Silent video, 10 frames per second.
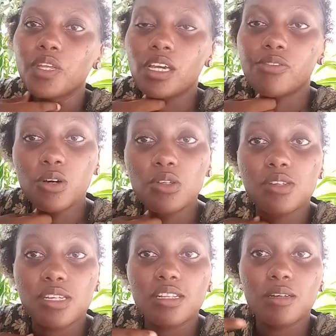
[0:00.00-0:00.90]
if I was
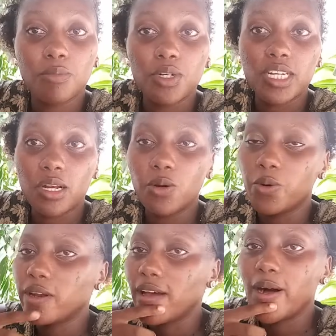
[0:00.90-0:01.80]
to take the boat
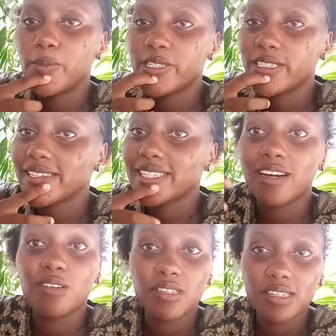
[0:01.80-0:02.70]
alone, I'll be charged
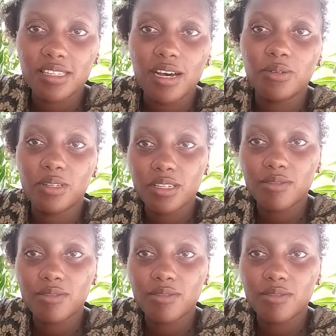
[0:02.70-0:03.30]
around 6,000,